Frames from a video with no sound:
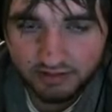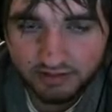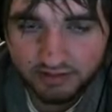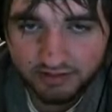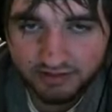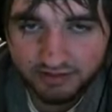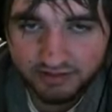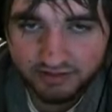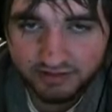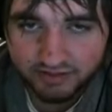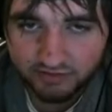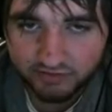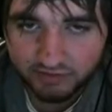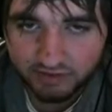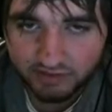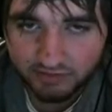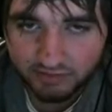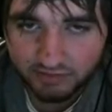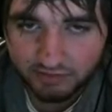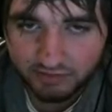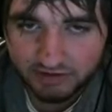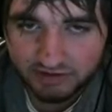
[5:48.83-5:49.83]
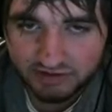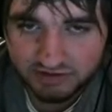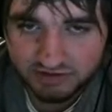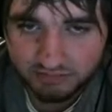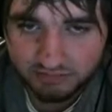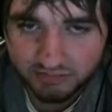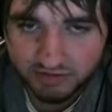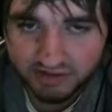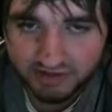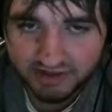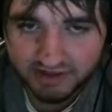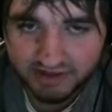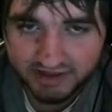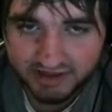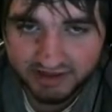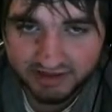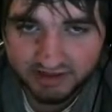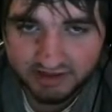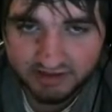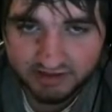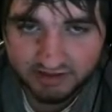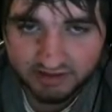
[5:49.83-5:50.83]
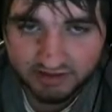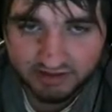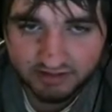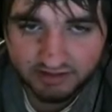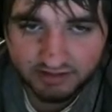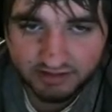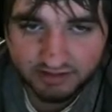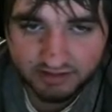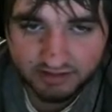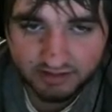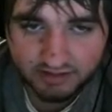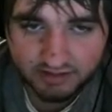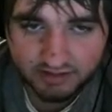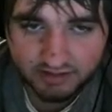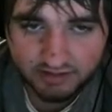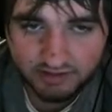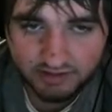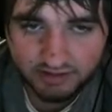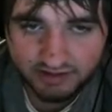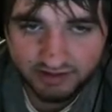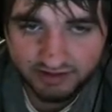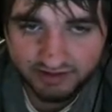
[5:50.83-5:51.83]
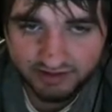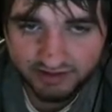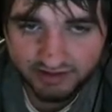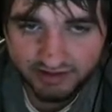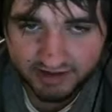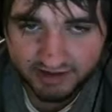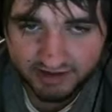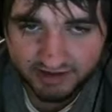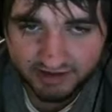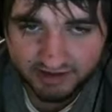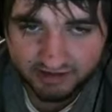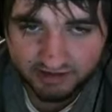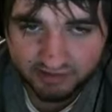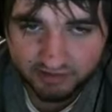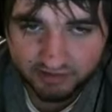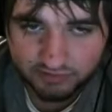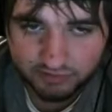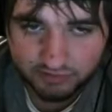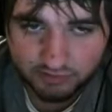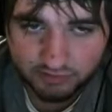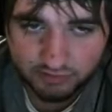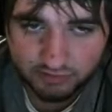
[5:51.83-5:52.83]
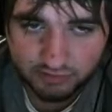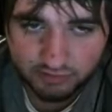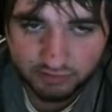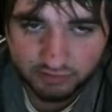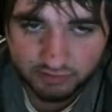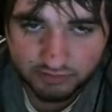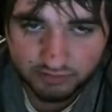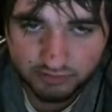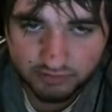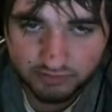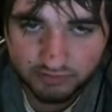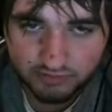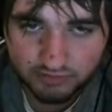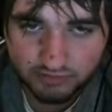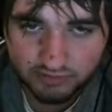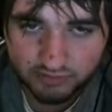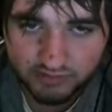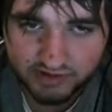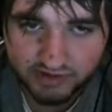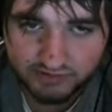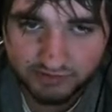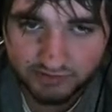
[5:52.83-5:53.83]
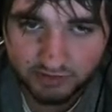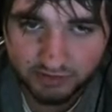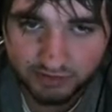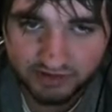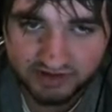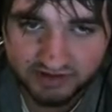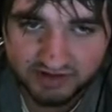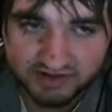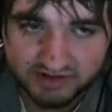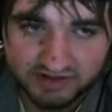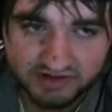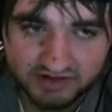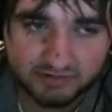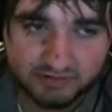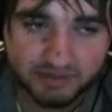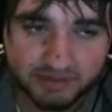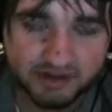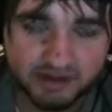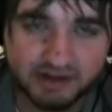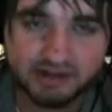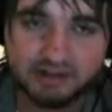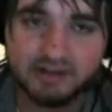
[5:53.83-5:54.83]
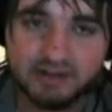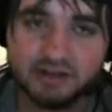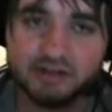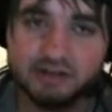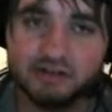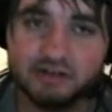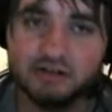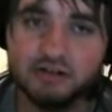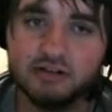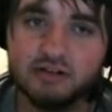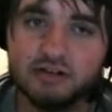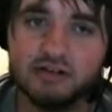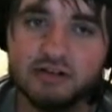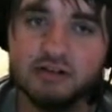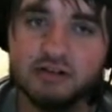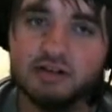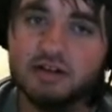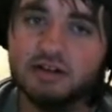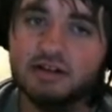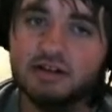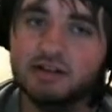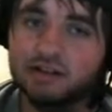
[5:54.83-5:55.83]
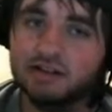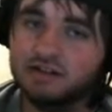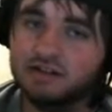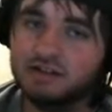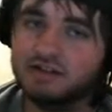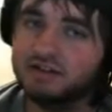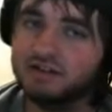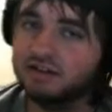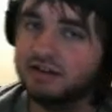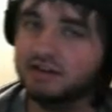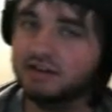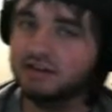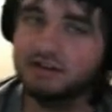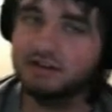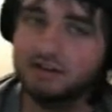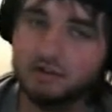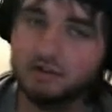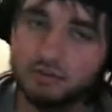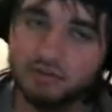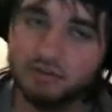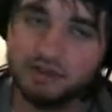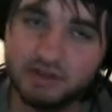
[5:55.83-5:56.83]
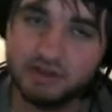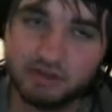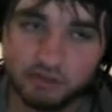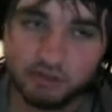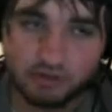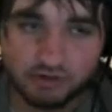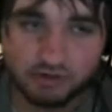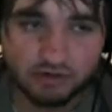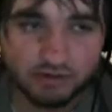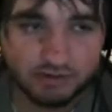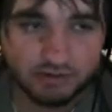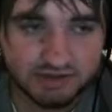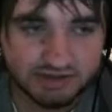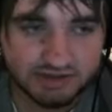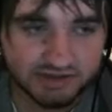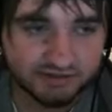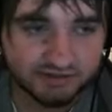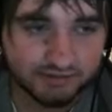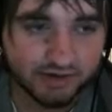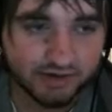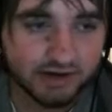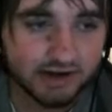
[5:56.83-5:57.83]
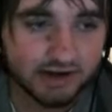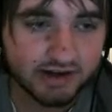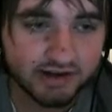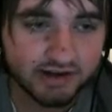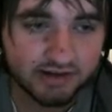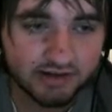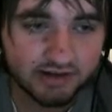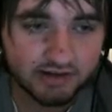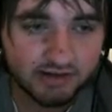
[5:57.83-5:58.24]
Then they drop a bunch of money. And then I need to refocus this back on the other sun to open the door, which is fine.